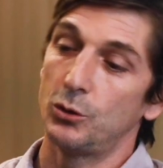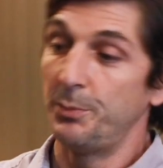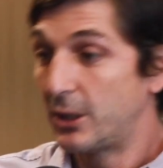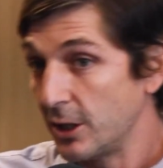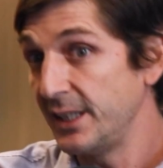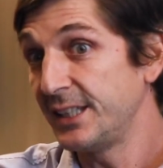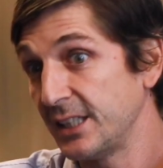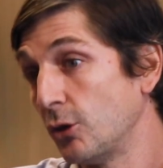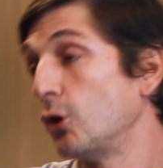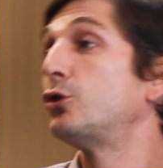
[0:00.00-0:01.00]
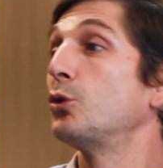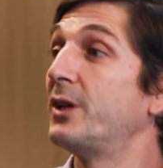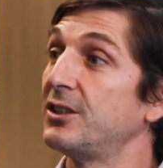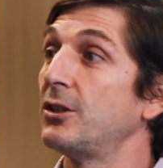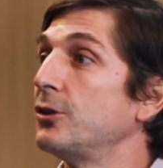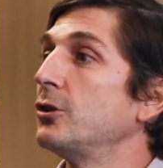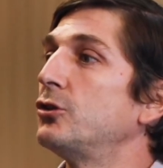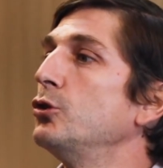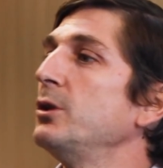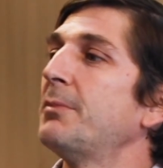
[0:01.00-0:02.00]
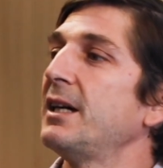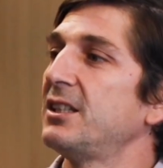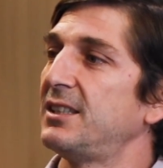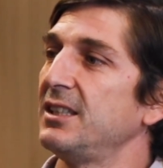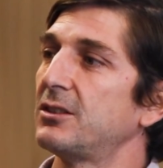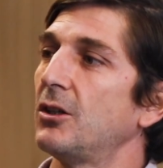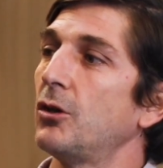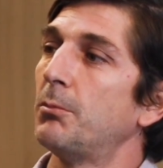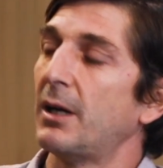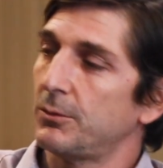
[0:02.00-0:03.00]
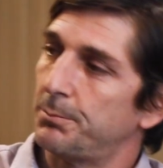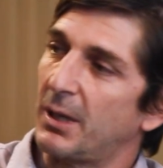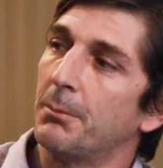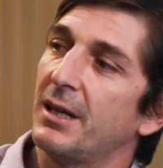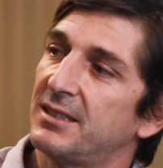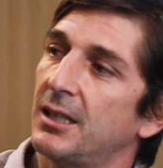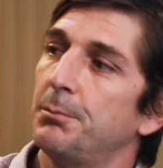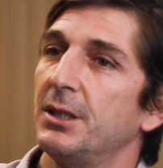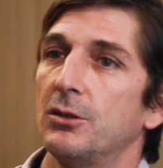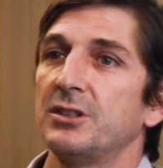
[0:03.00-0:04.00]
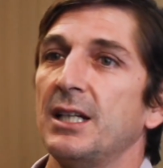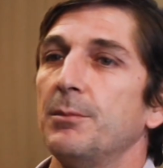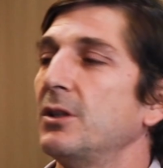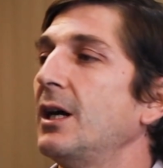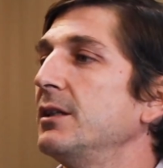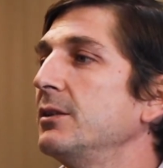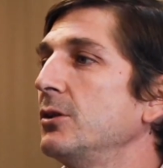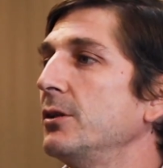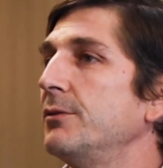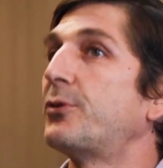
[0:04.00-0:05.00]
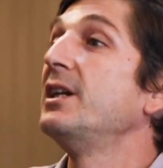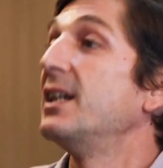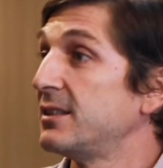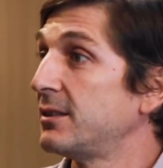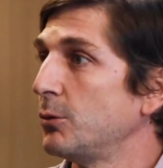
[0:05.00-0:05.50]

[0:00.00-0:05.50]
be connected all together, not doing my things all by myself because I'm a freelance.